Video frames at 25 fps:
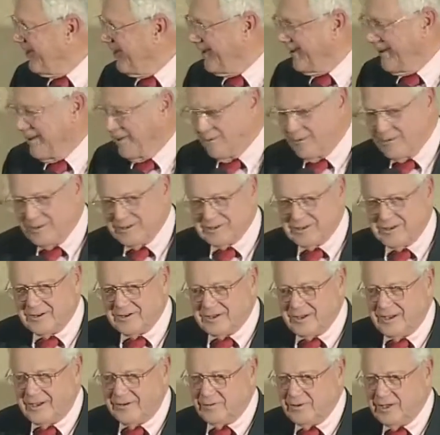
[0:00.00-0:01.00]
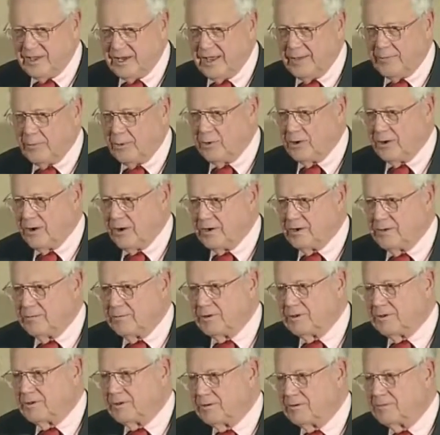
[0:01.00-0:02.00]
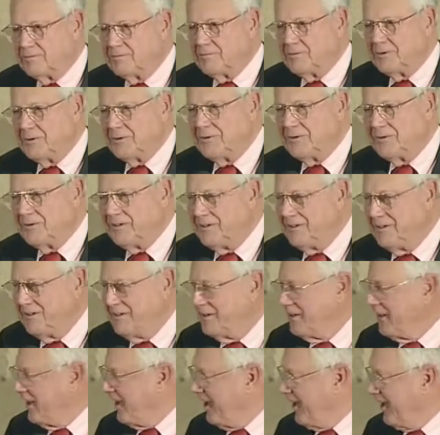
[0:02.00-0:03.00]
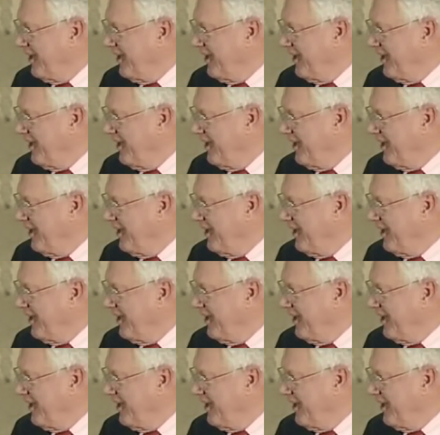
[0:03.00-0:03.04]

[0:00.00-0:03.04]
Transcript: I was? Okay, well, I won't argue with you. Huh?